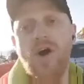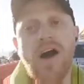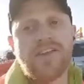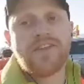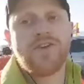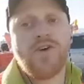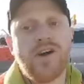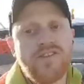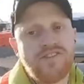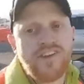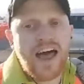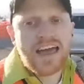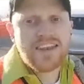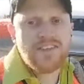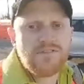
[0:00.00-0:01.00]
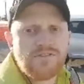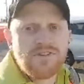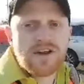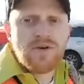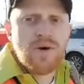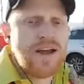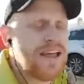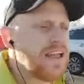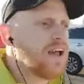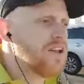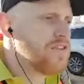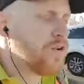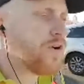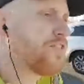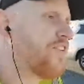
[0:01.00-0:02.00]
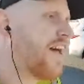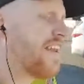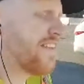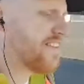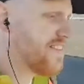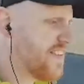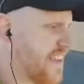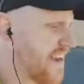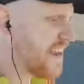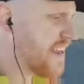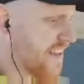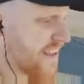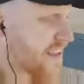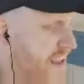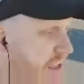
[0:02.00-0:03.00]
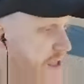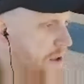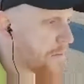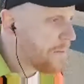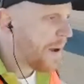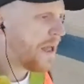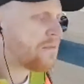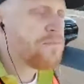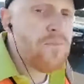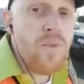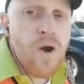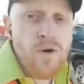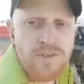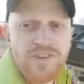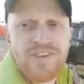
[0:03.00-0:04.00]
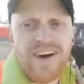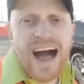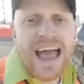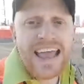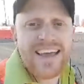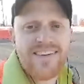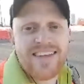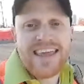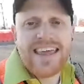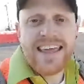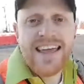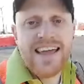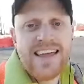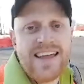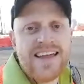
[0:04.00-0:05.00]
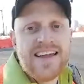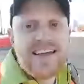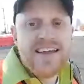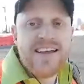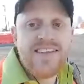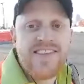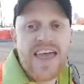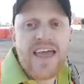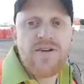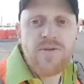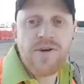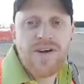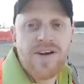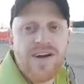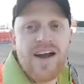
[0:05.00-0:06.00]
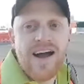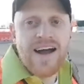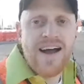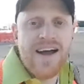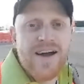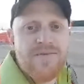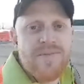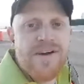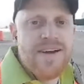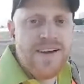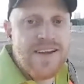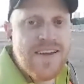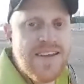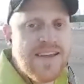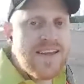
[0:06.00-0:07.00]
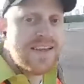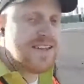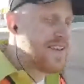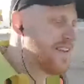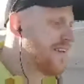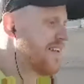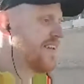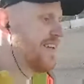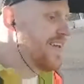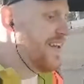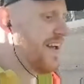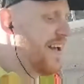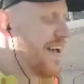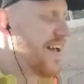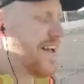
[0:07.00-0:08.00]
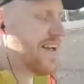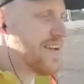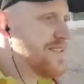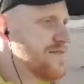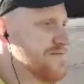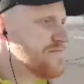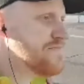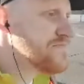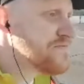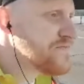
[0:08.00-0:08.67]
along the north side of the freeway, uh, north side of the city but most likely they were um, um,